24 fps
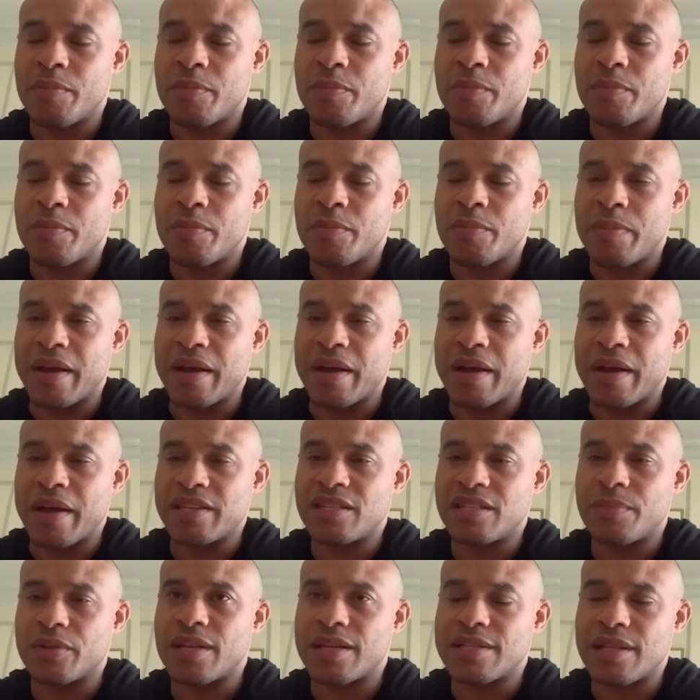He passed
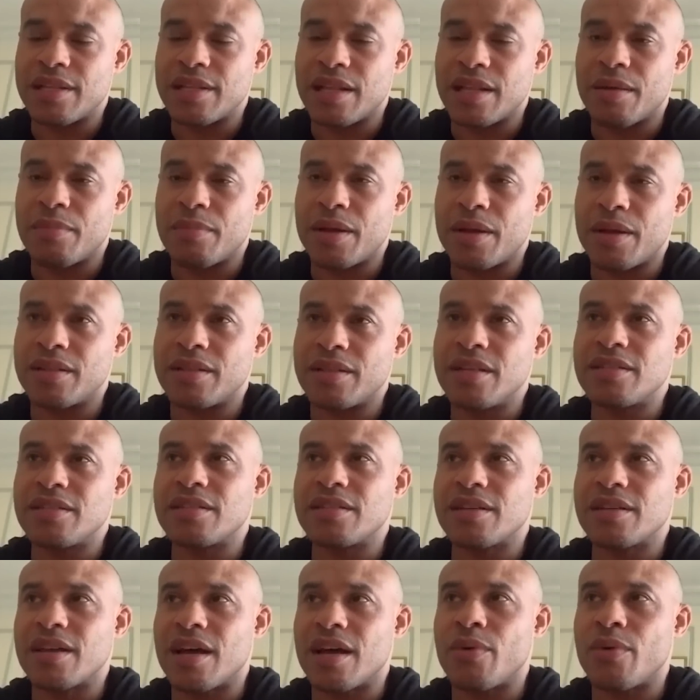the baton to Islam,
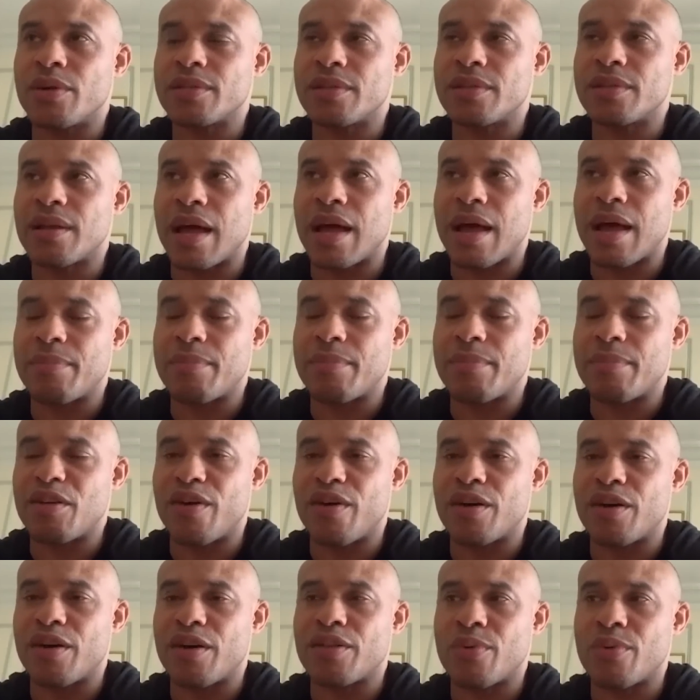and this is kind of what
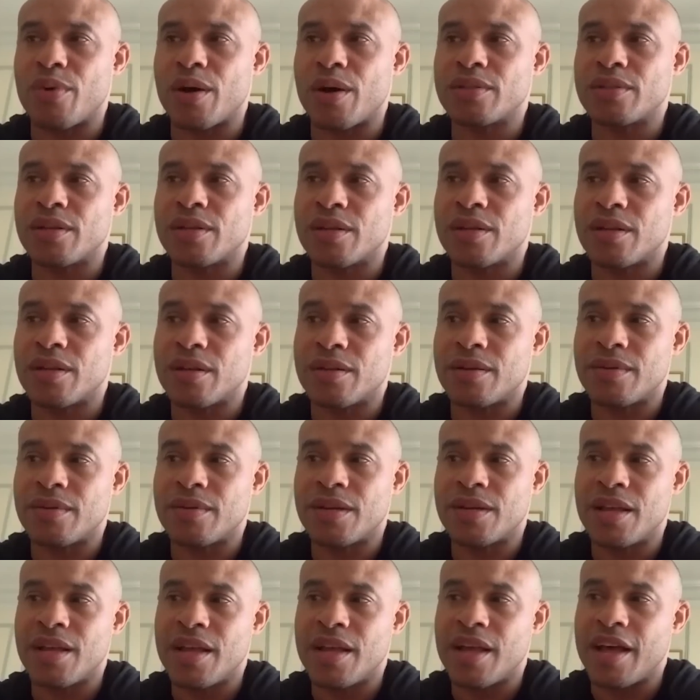Habib's father wanted.
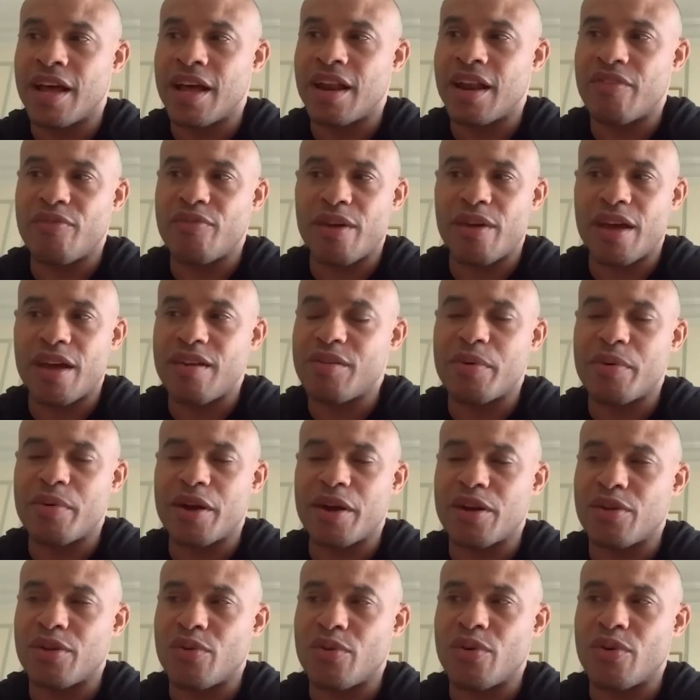And if
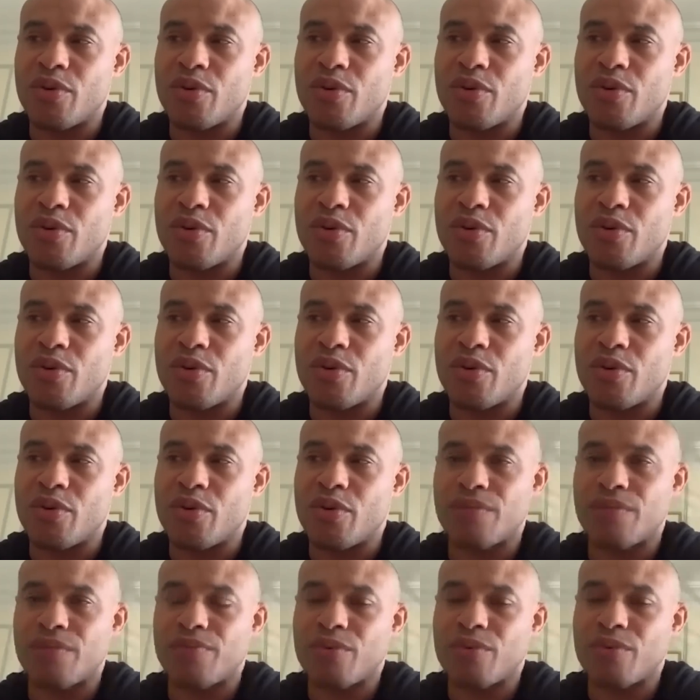everybody knew him, he's a
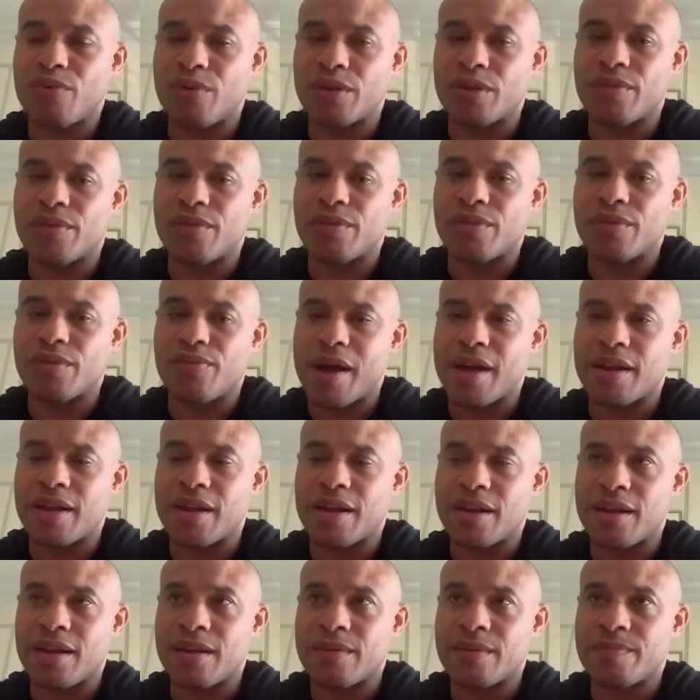wonderful, wonderful man.